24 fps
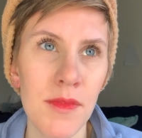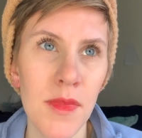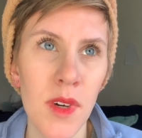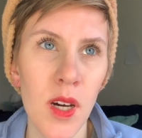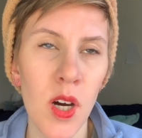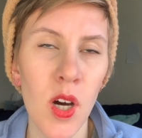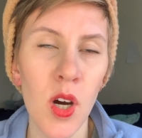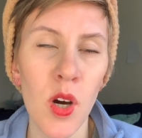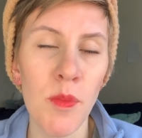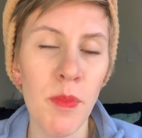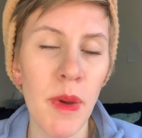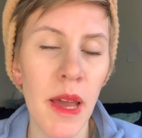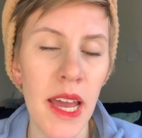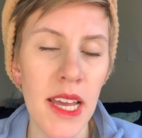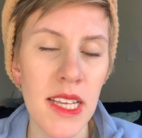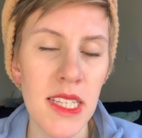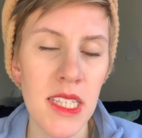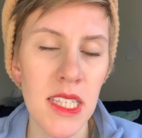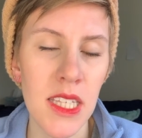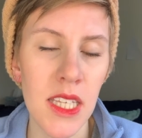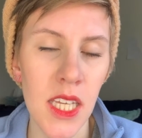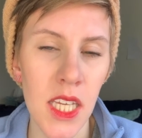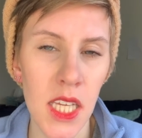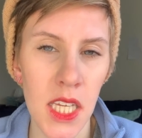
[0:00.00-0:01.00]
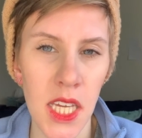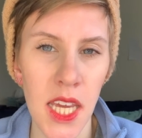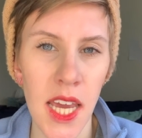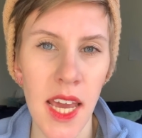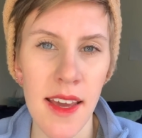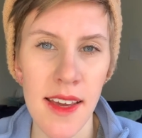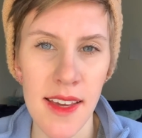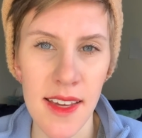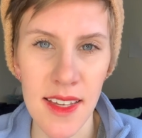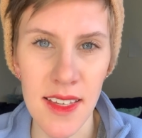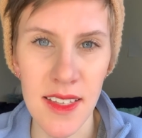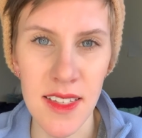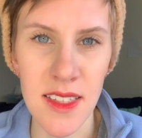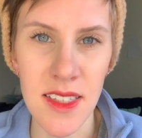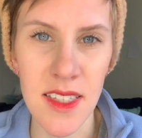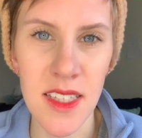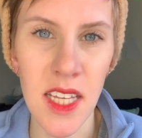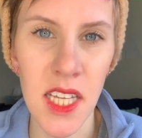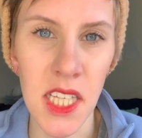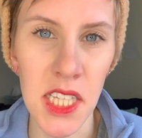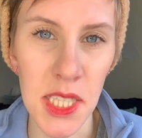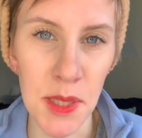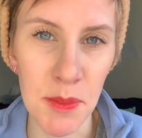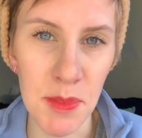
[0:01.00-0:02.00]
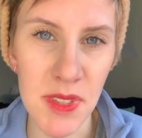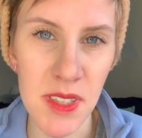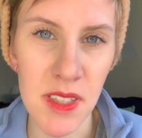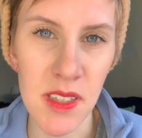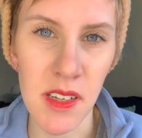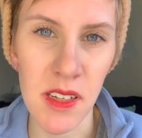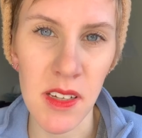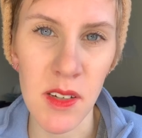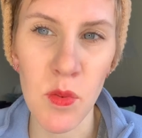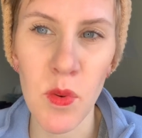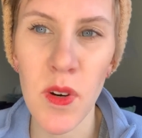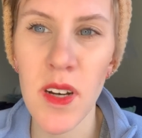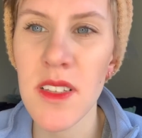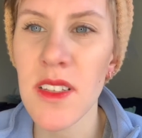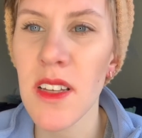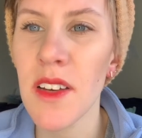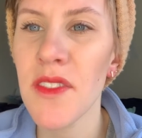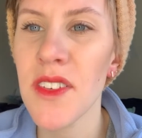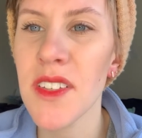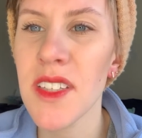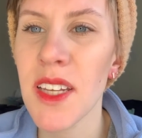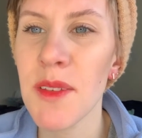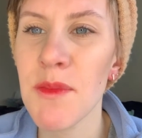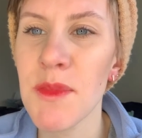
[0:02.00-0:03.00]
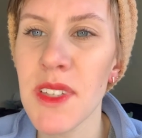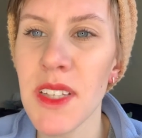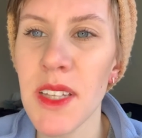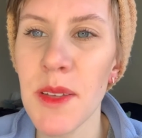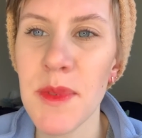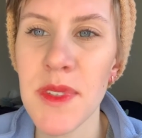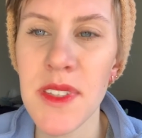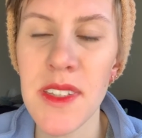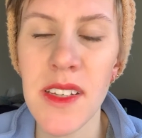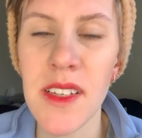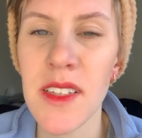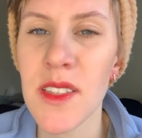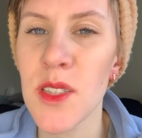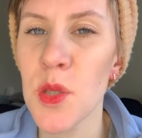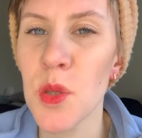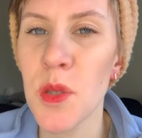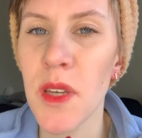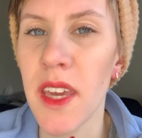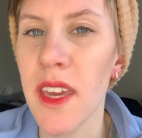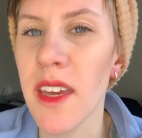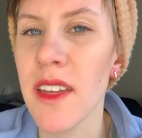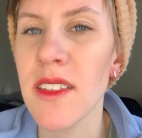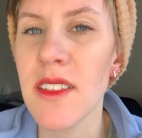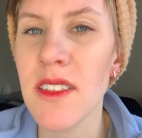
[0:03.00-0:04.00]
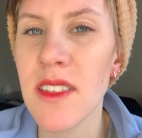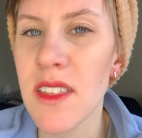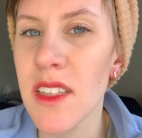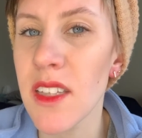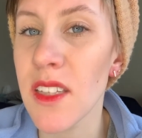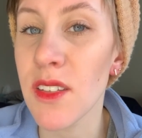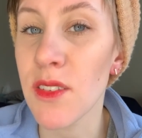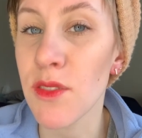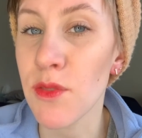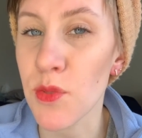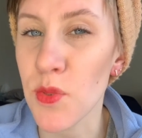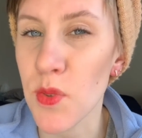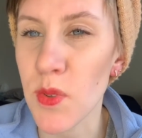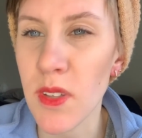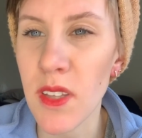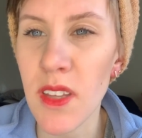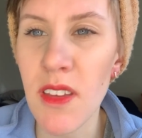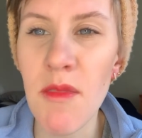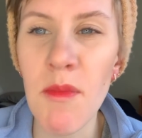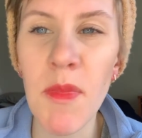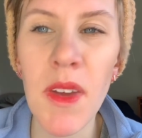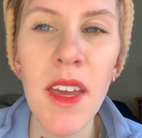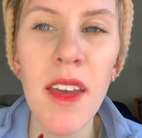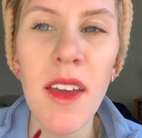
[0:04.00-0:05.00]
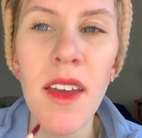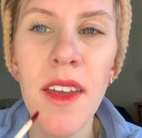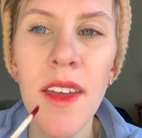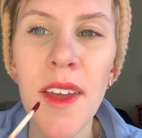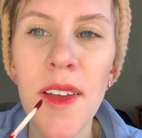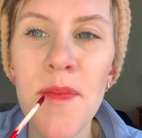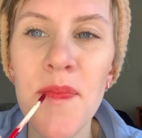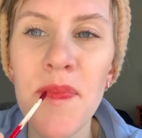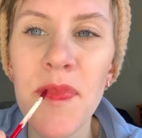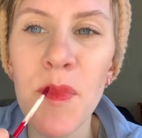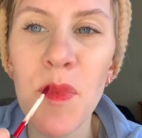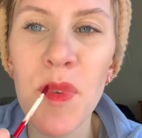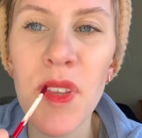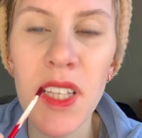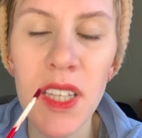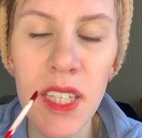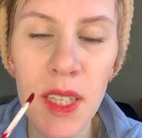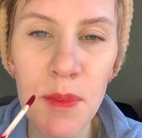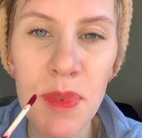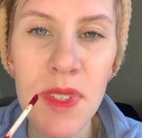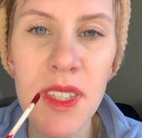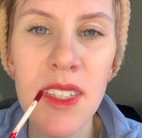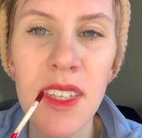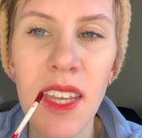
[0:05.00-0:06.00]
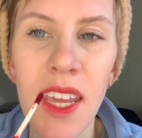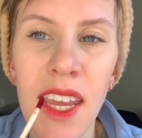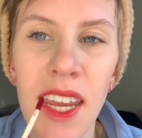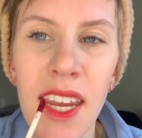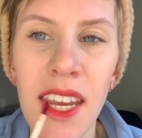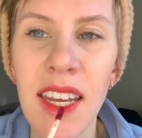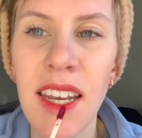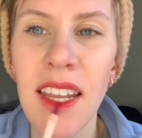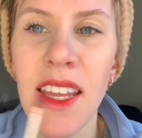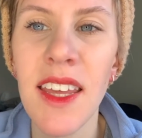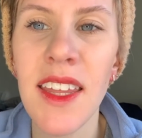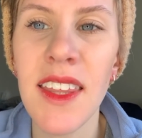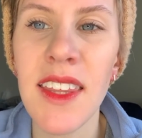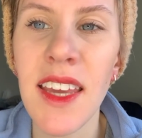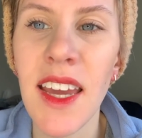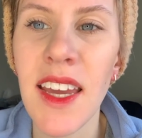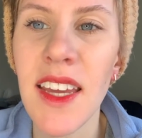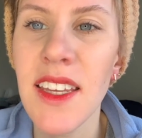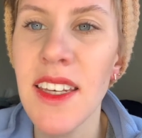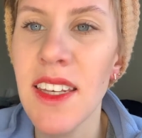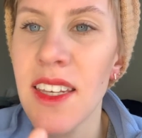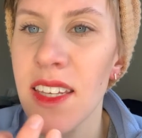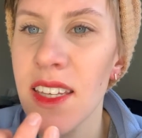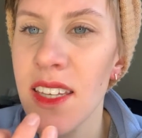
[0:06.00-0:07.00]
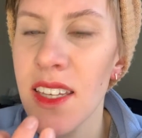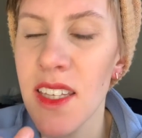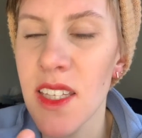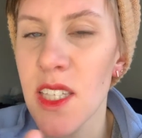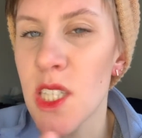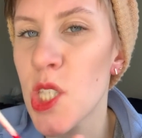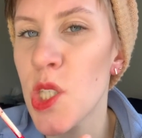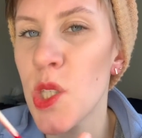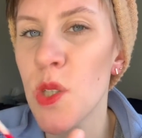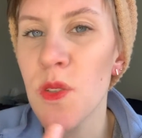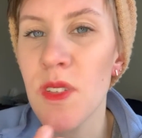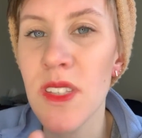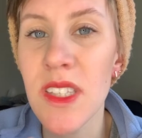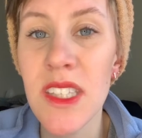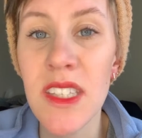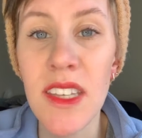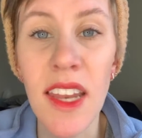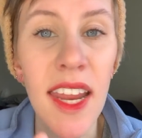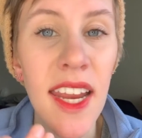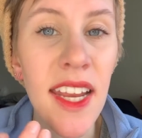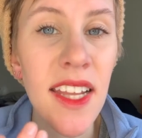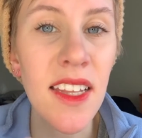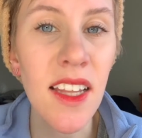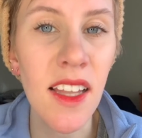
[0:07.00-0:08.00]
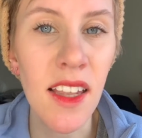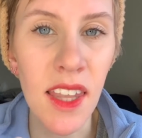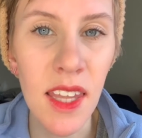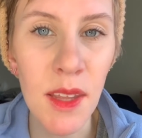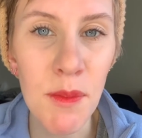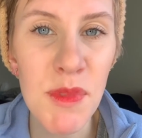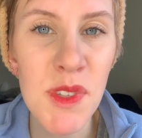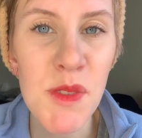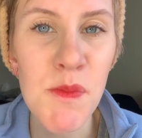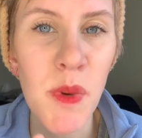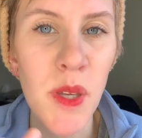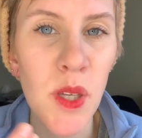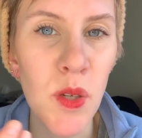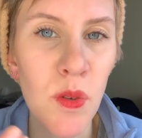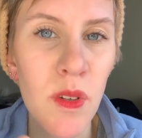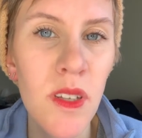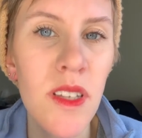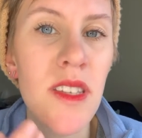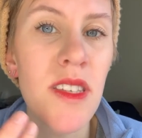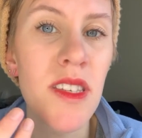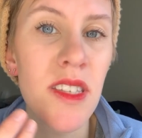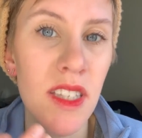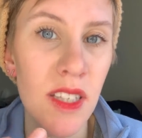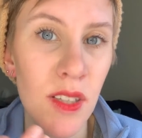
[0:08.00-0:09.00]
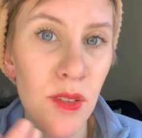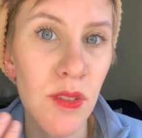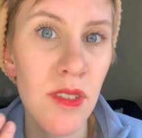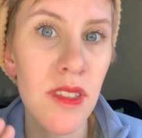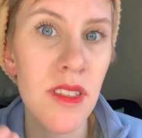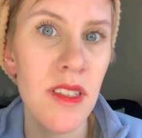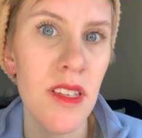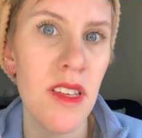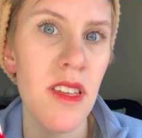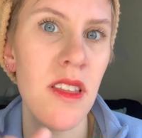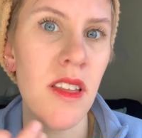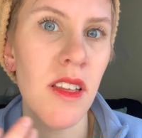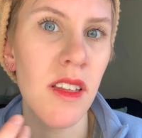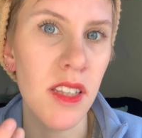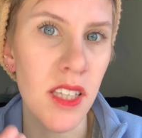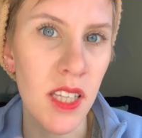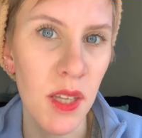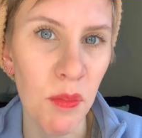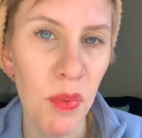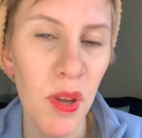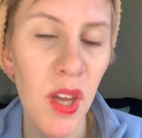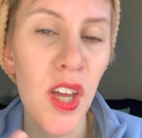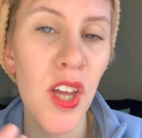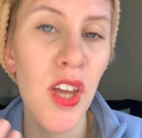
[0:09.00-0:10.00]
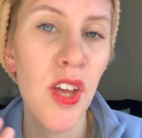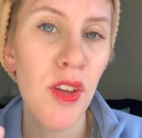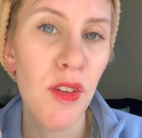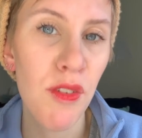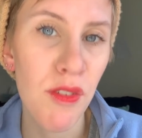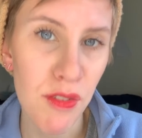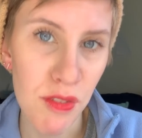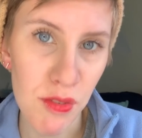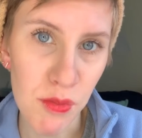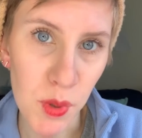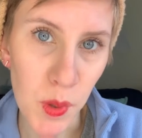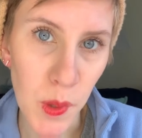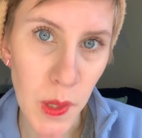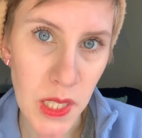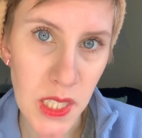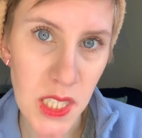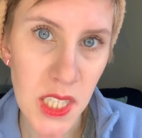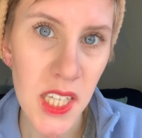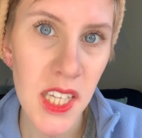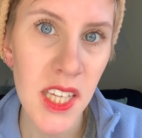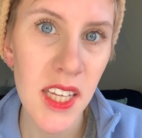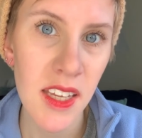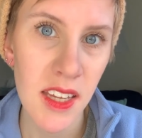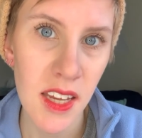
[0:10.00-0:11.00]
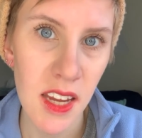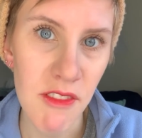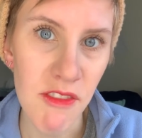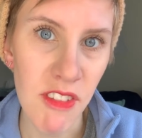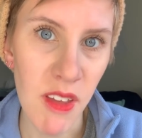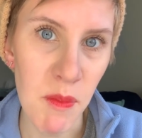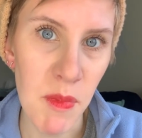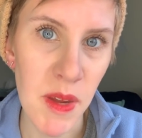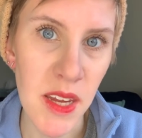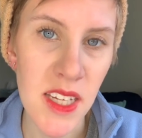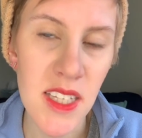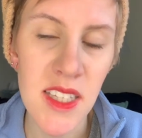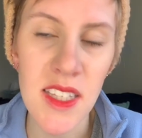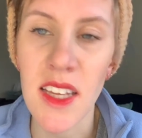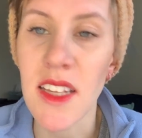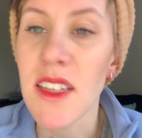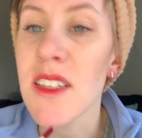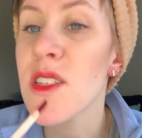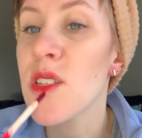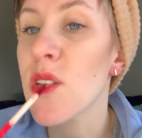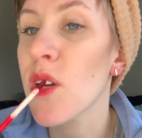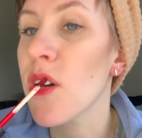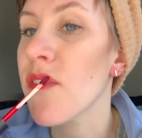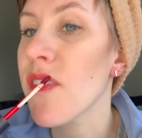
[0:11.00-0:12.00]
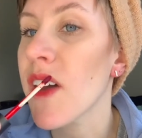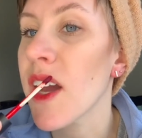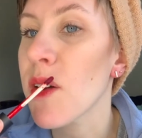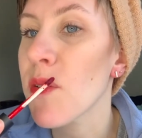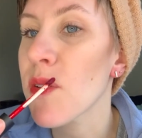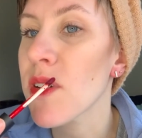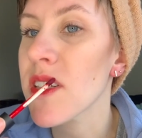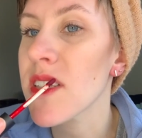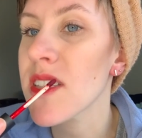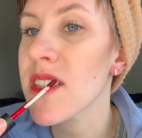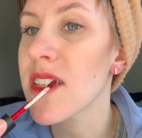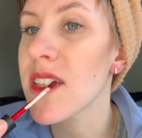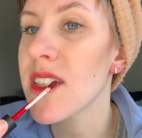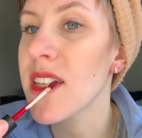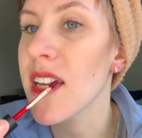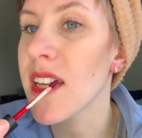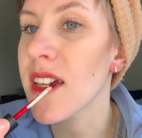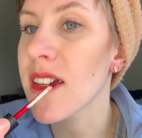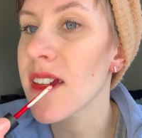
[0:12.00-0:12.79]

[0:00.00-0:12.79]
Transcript: opacity as a lipstick. Whereas oftentimes lipsticks, you can't see through them. With a lip stain, the idea is to stain the lips, but you can still see the lip through it, if that makes sense. So if I were just to take